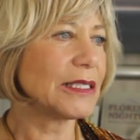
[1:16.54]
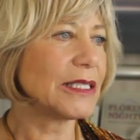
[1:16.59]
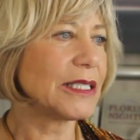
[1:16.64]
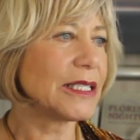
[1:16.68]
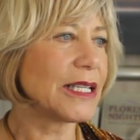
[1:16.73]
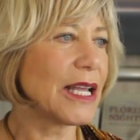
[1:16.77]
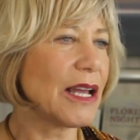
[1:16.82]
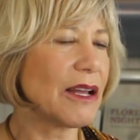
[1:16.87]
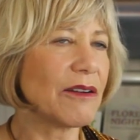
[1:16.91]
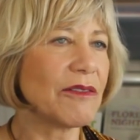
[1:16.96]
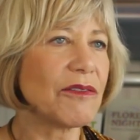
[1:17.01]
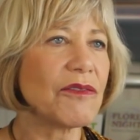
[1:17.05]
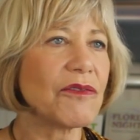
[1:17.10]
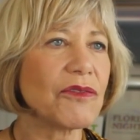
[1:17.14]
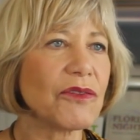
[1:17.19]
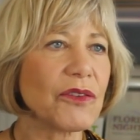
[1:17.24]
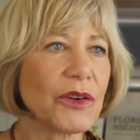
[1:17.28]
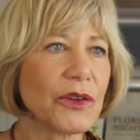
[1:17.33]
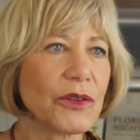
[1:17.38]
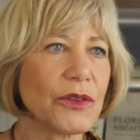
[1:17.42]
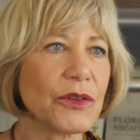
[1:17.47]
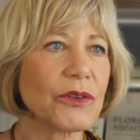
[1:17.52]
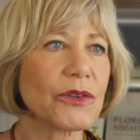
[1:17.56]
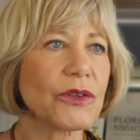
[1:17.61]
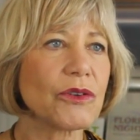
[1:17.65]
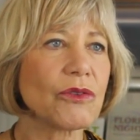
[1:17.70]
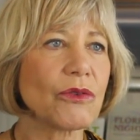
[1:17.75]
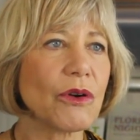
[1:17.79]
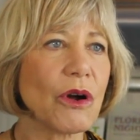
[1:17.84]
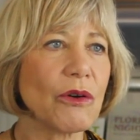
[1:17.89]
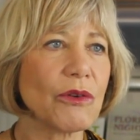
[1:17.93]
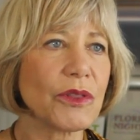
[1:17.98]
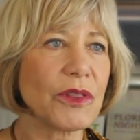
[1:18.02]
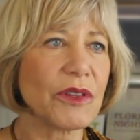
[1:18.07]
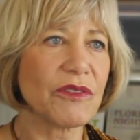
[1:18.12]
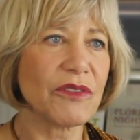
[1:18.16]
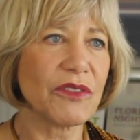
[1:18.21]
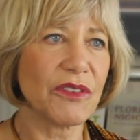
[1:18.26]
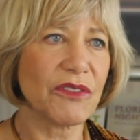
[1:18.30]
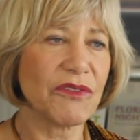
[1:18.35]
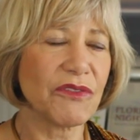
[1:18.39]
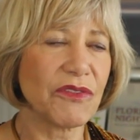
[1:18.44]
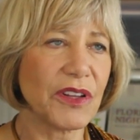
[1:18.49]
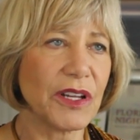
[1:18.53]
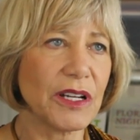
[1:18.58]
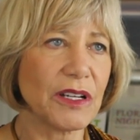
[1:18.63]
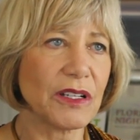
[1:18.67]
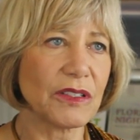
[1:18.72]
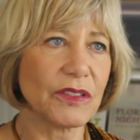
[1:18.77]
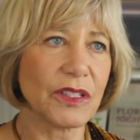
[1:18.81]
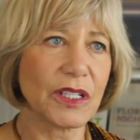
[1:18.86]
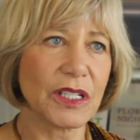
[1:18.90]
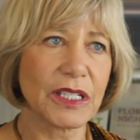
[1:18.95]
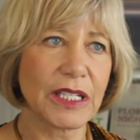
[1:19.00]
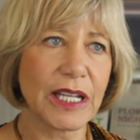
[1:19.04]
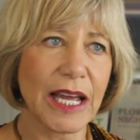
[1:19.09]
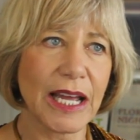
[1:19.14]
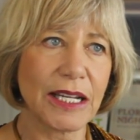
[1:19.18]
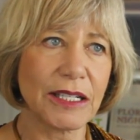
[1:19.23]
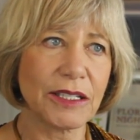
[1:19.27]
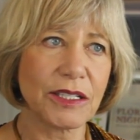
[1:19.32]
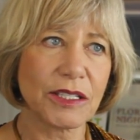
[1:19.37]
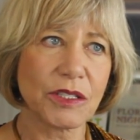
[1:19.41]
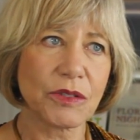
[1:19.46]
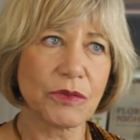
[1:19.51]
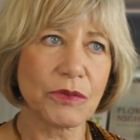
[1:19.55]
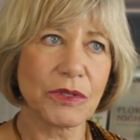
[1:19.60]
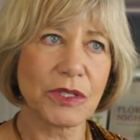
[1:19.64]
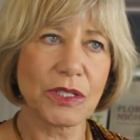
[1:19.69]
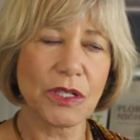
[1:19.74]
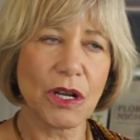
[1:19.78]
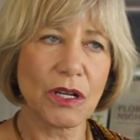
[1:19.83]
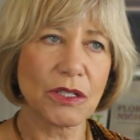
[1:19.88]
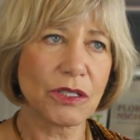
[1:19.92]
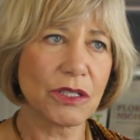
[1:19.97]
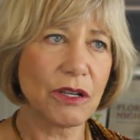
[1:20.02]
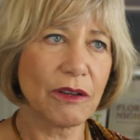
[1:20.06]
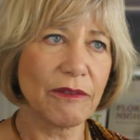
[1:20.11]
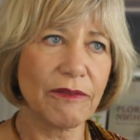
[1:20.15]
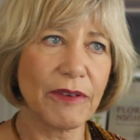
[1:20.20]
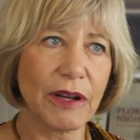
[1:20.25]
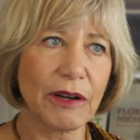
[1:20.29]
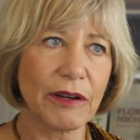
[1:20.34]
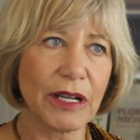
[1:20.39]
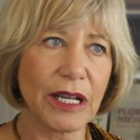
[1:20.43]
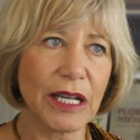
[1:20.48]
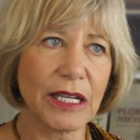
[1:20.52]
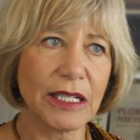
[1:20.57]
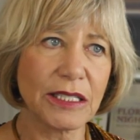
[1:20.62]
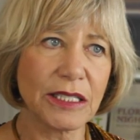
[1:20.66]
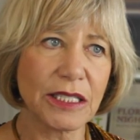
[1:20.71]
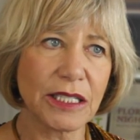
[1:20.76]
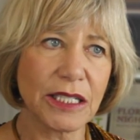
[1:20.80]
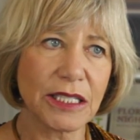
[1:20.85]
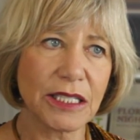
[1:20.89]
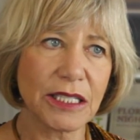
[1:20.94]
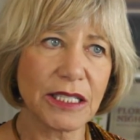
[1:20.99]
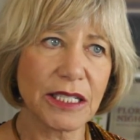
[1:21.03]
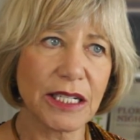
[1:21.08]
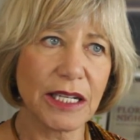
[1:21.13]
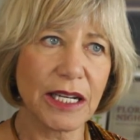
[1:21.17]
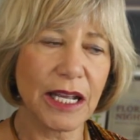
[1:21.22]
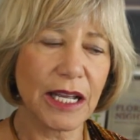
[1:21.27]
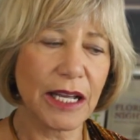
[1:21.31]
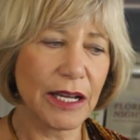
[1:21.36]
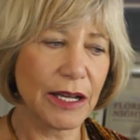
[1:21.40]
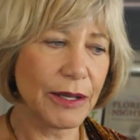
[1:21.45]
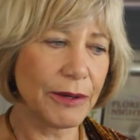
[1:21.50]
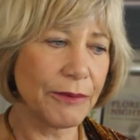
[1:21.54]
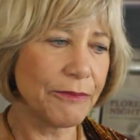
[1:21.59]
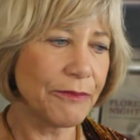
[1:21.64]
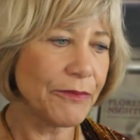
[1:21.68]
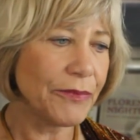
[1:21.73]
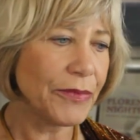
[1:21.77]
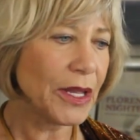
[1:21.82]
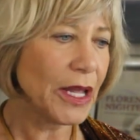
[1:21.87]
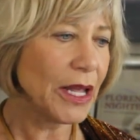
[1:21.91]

say, a further growth of the field that Candace was also very interested in,